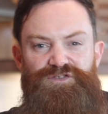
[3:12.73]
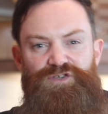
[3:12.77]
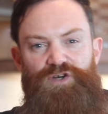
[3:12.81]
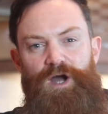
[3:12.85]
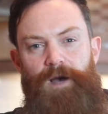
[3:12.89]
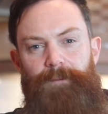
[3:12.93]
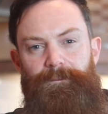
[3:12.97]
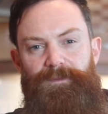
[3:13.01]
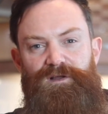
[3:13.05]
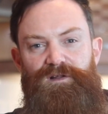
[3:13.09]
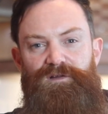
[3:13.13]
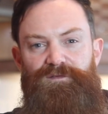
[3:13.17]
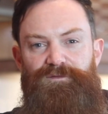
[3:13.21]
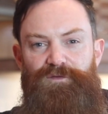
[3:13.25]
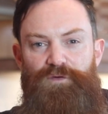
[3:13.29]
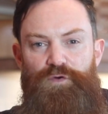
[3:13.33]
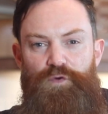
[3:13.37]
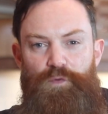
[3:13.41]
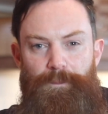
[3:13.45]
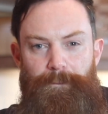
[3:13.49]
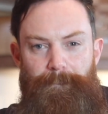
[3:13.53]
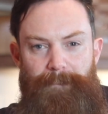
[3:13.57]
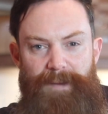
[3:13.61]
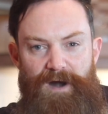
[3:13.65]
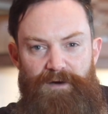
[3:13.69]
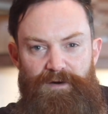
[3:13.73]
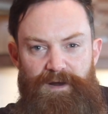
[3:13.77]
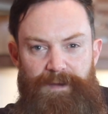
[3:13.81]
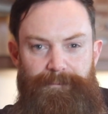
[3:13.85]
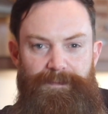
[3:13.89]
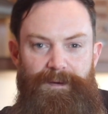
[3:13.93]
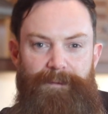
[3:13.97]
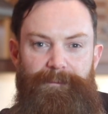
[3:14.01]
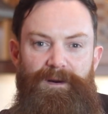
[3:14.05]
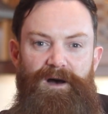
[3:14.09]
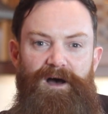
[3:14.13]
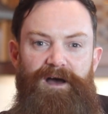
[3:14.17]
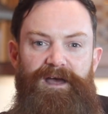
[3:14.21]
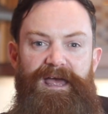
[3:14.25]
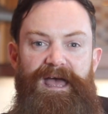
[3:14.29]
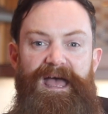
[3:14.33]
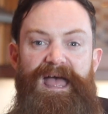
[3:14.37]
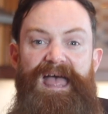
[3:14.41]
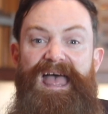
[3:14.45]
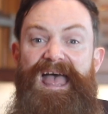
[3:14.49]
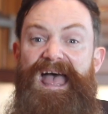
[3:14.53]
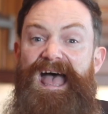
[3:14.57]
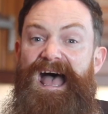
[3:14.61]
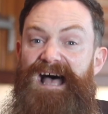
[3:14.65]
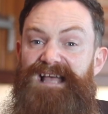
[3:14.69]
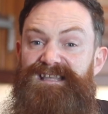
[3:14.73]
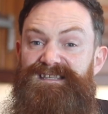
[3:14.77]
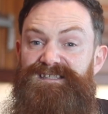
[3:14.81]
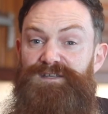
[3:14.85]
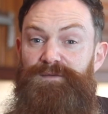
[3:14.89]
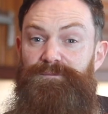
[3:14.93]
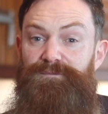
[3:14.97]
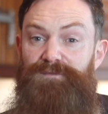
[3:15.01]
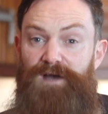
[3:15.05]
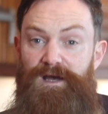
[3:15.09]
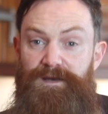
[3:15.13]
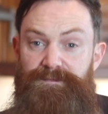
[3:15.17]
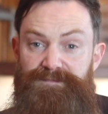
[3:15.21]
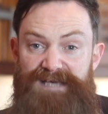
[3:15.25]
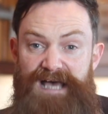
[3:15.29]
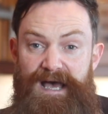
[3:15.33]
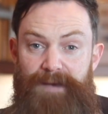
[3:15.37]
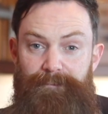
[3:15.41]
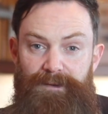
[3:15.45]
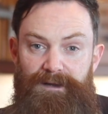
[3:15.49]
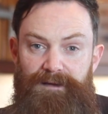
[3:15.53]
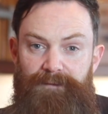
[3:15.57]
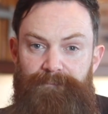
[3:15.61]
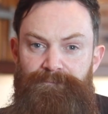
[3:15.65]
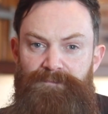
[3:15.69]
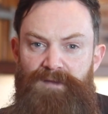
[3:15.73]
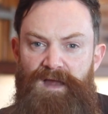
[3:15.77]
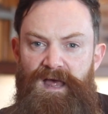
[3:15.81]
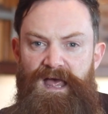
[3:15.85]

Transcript: tropical fruit, berry, papaya, and sometimes apple.